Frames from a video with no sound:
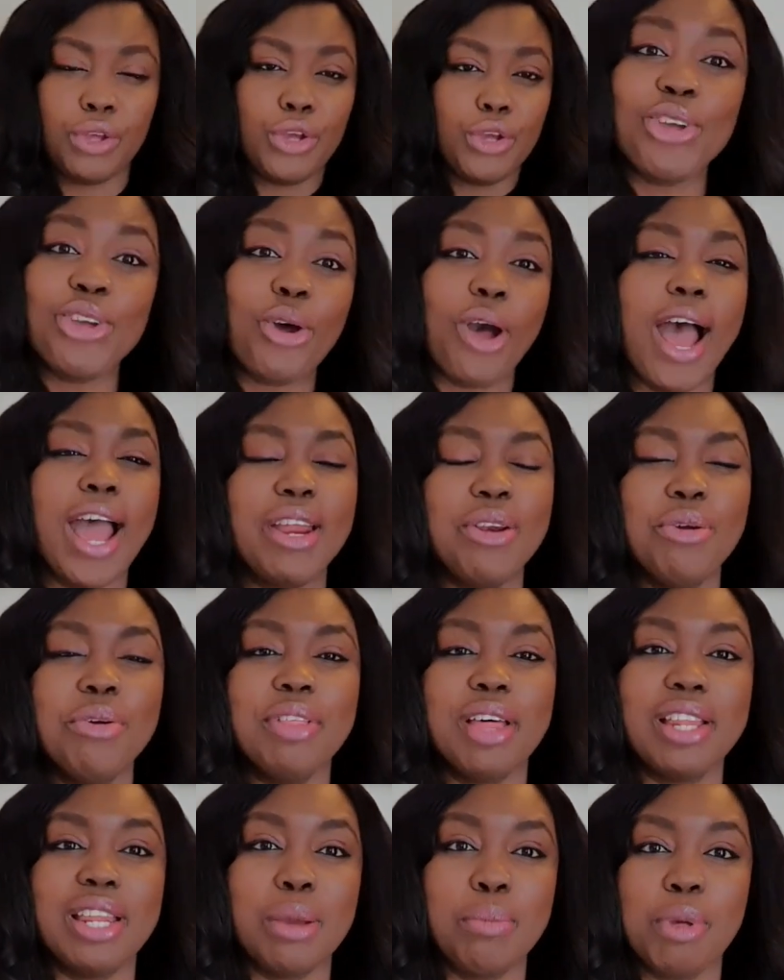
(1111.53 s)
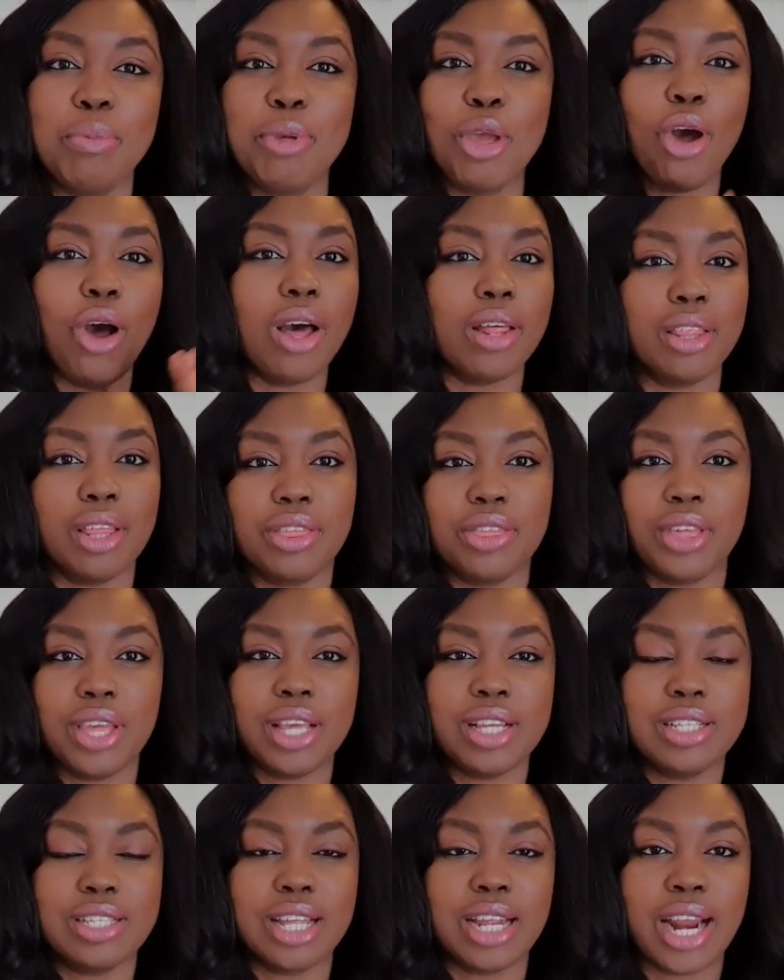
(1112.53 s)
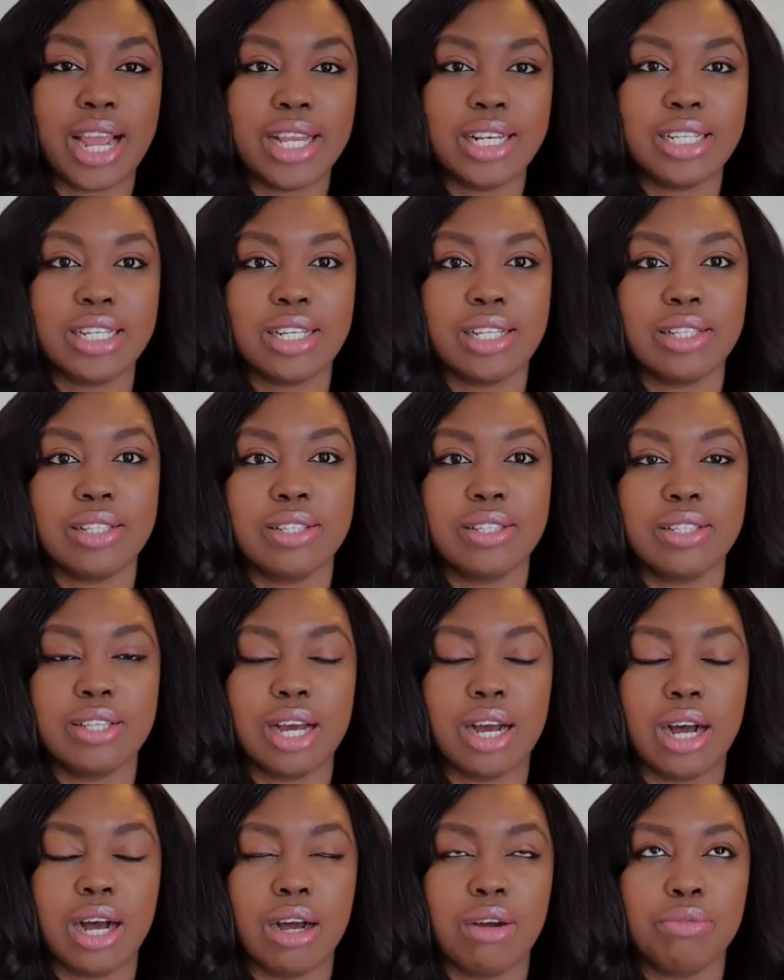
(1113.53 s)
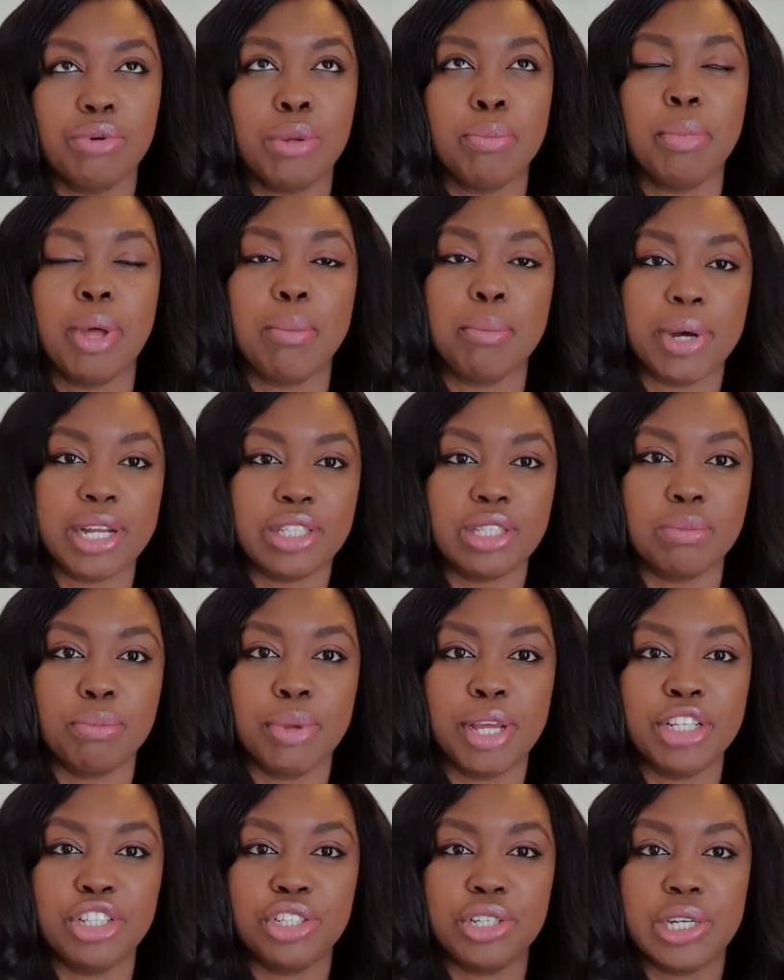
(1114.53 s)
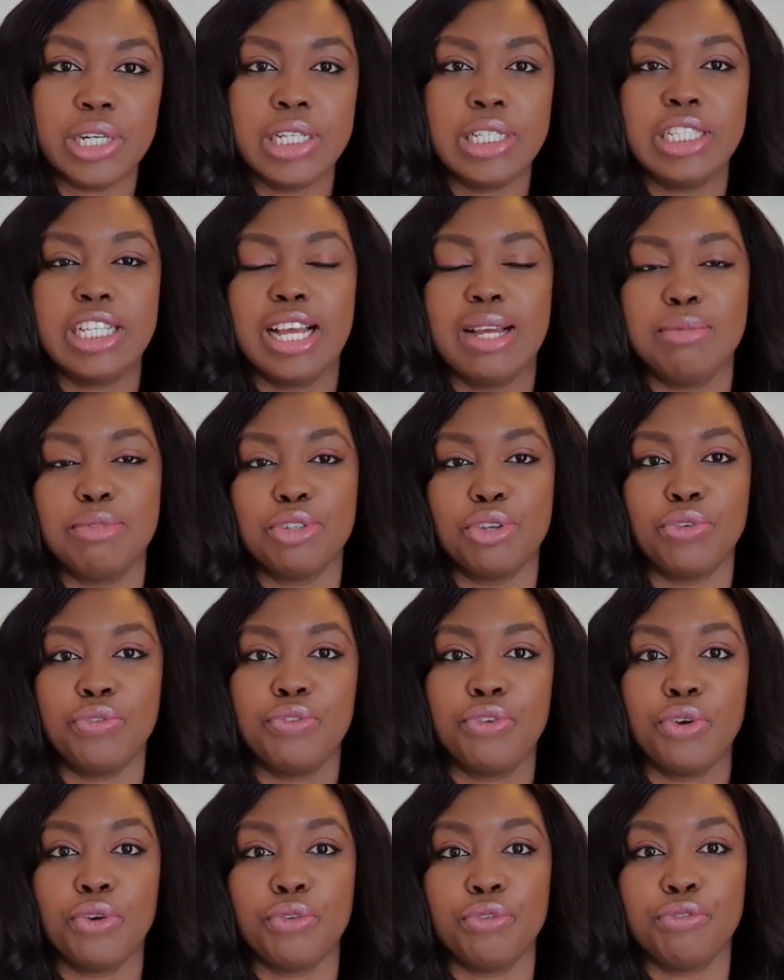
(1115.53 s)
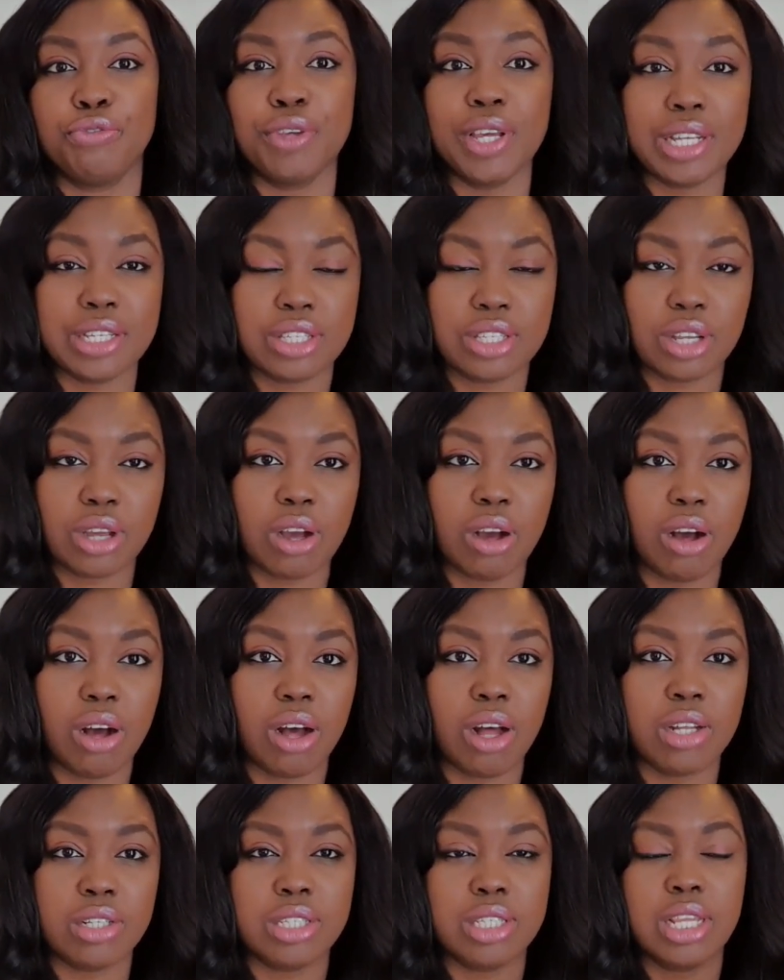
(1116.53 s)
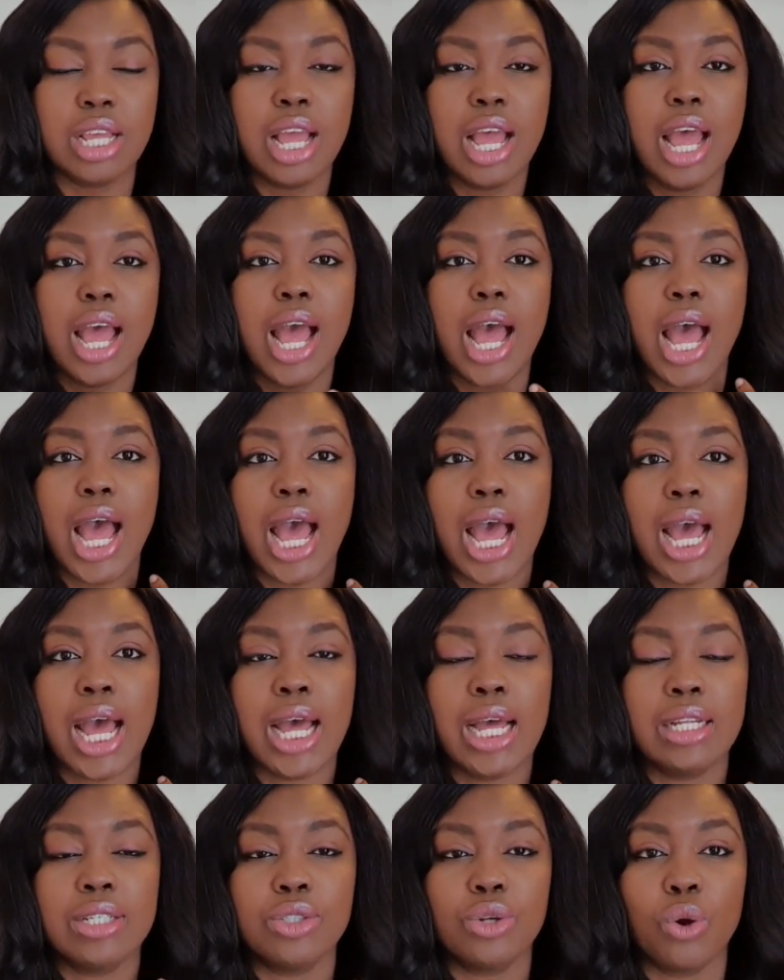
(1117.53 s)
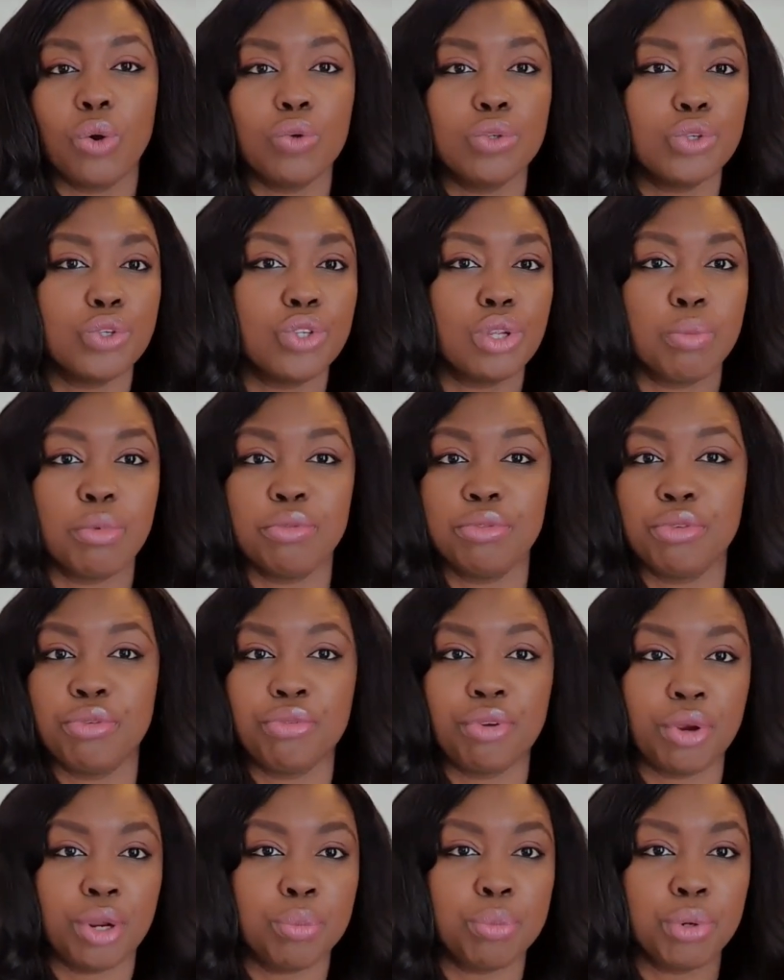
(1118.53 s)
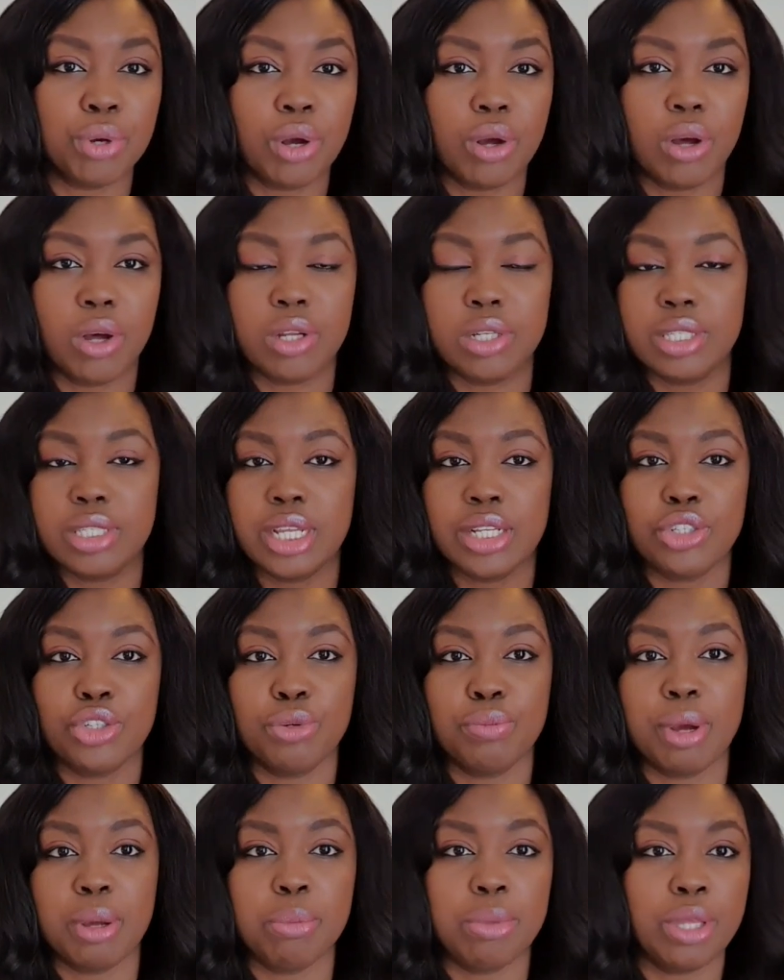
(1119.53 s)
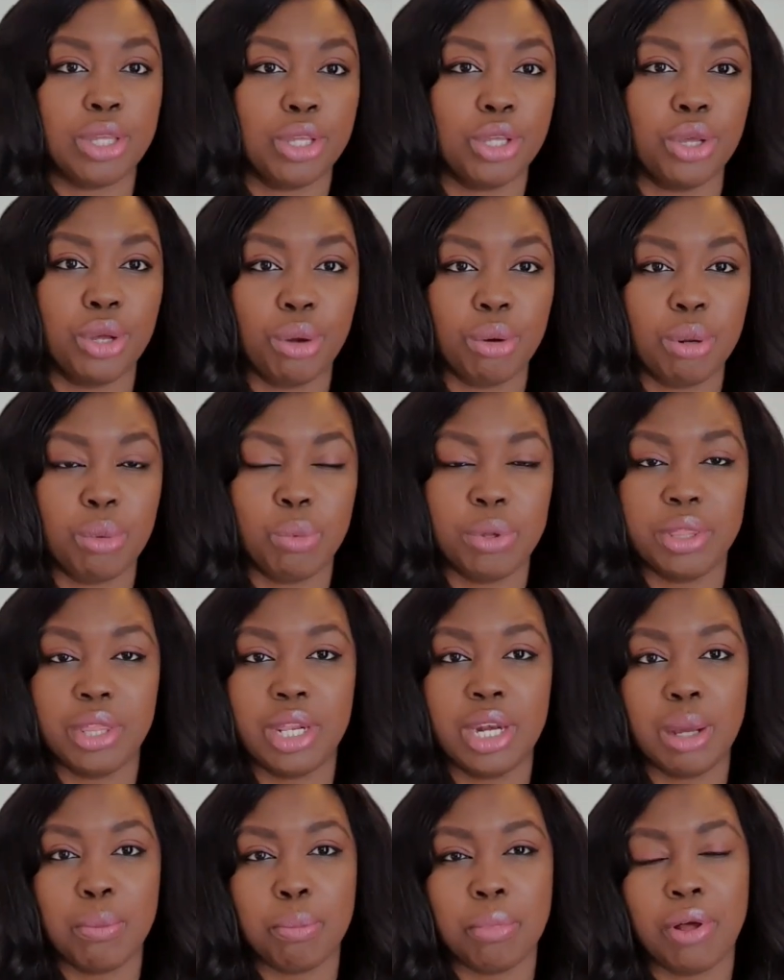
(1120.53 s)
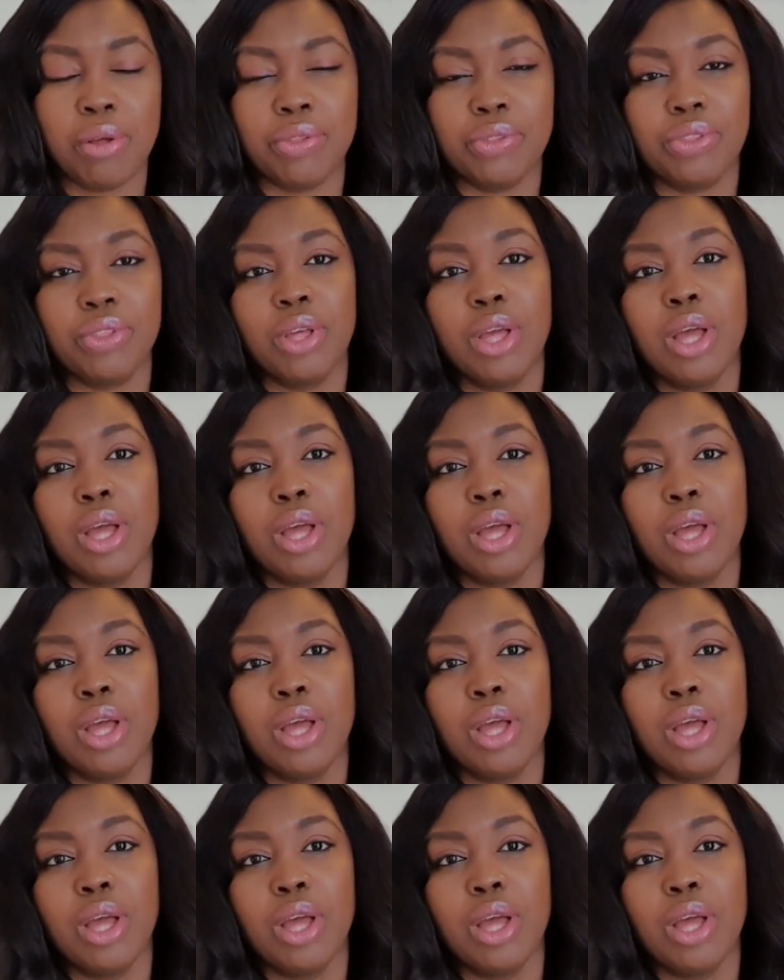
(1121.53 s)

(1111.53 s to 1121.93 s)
So I know that there may be other things that I didn't remember to mention in terms of your fixed cost and also some of the variable costs that you might be incurring within a month.